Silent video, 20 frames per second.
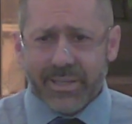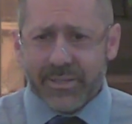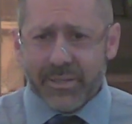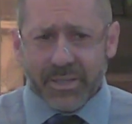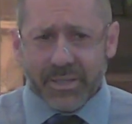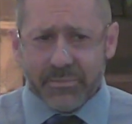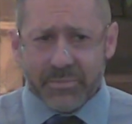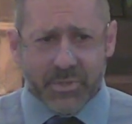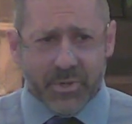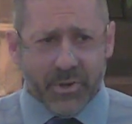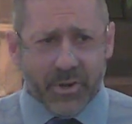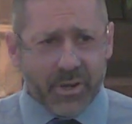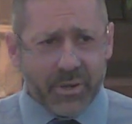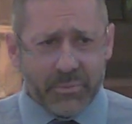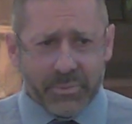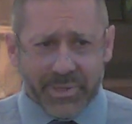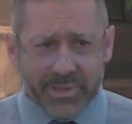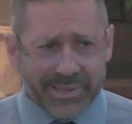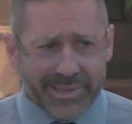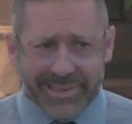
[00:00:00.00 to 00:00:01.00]
I'm sorry,
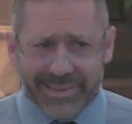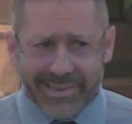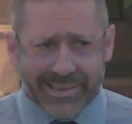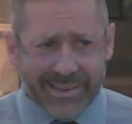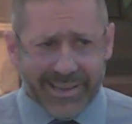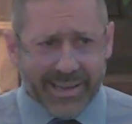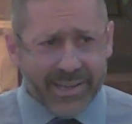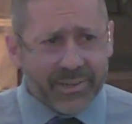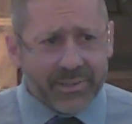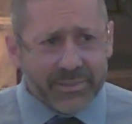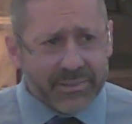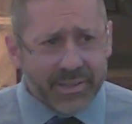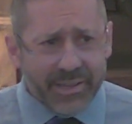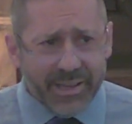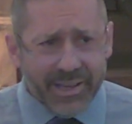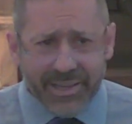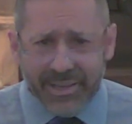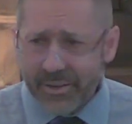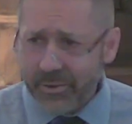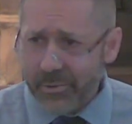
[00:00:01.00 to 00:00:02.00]
but I
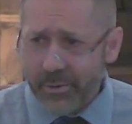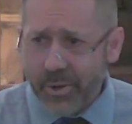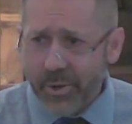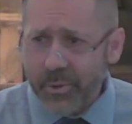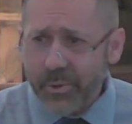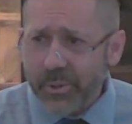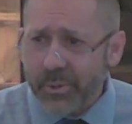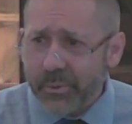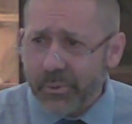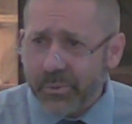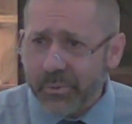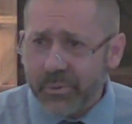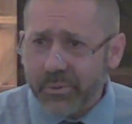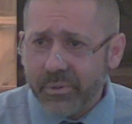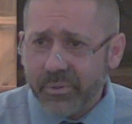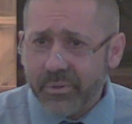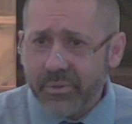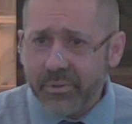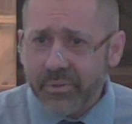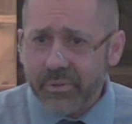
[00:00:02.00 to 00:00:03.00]
don't know you.
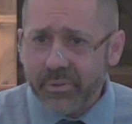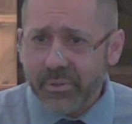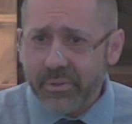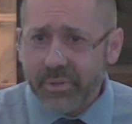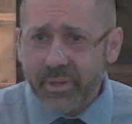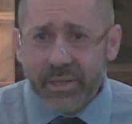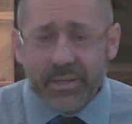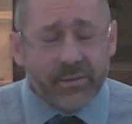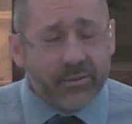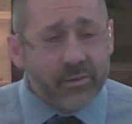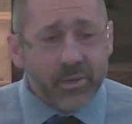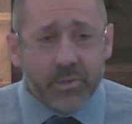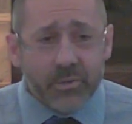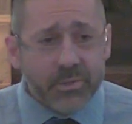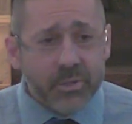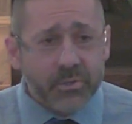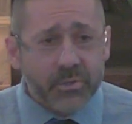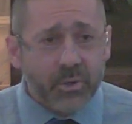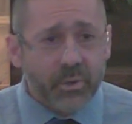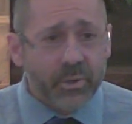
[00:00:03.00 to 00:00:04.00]
And they'll close
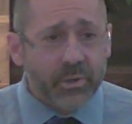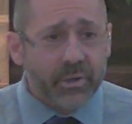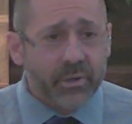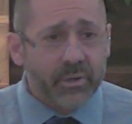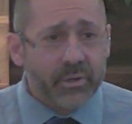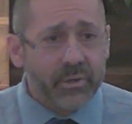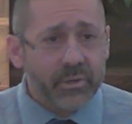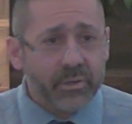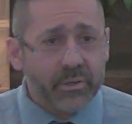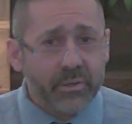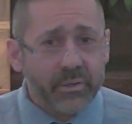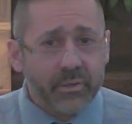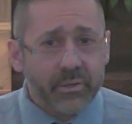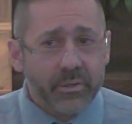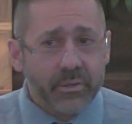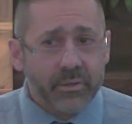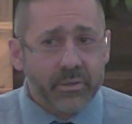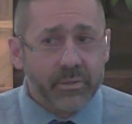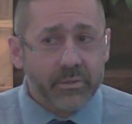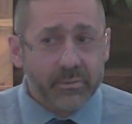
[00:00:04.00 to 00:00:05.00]
the door,
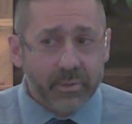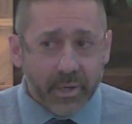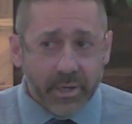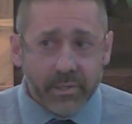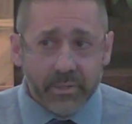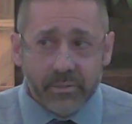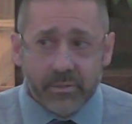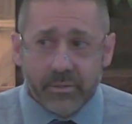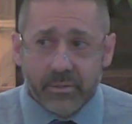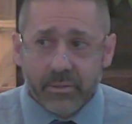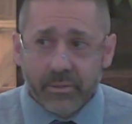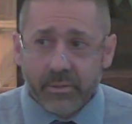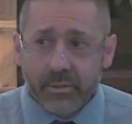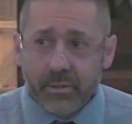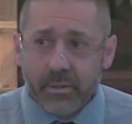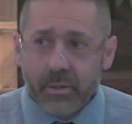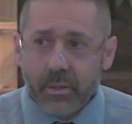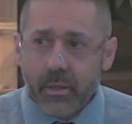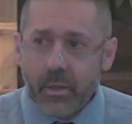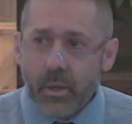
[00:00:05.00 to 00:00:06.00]
right?
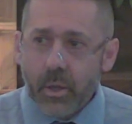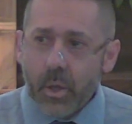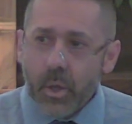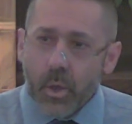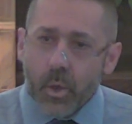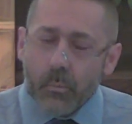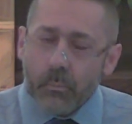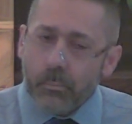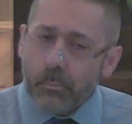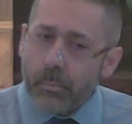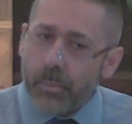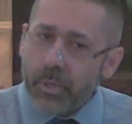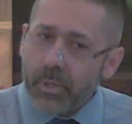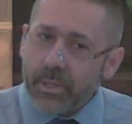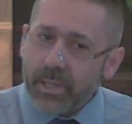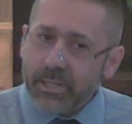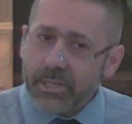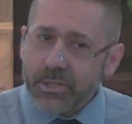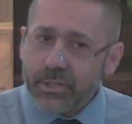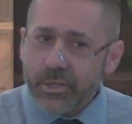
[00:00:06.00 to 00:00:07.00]
But
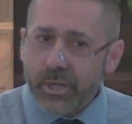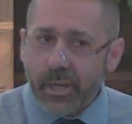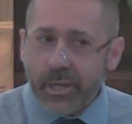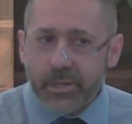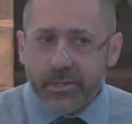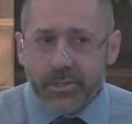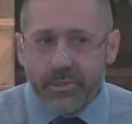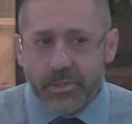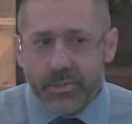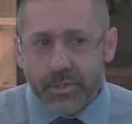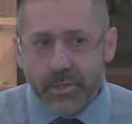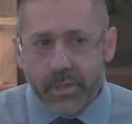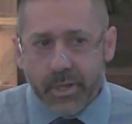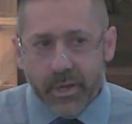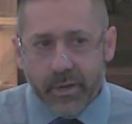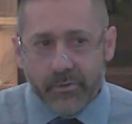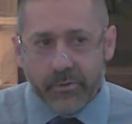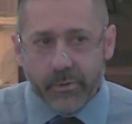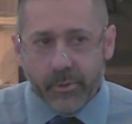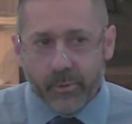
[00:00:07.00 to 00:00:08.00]
let's change the
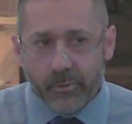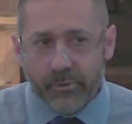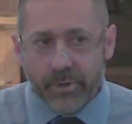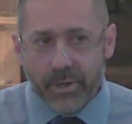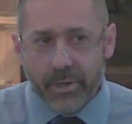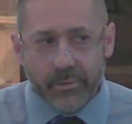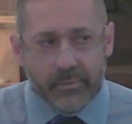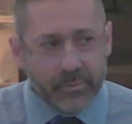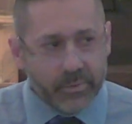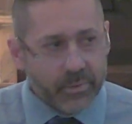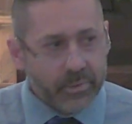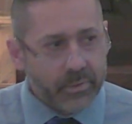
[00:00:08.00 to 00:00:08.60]
scenario around.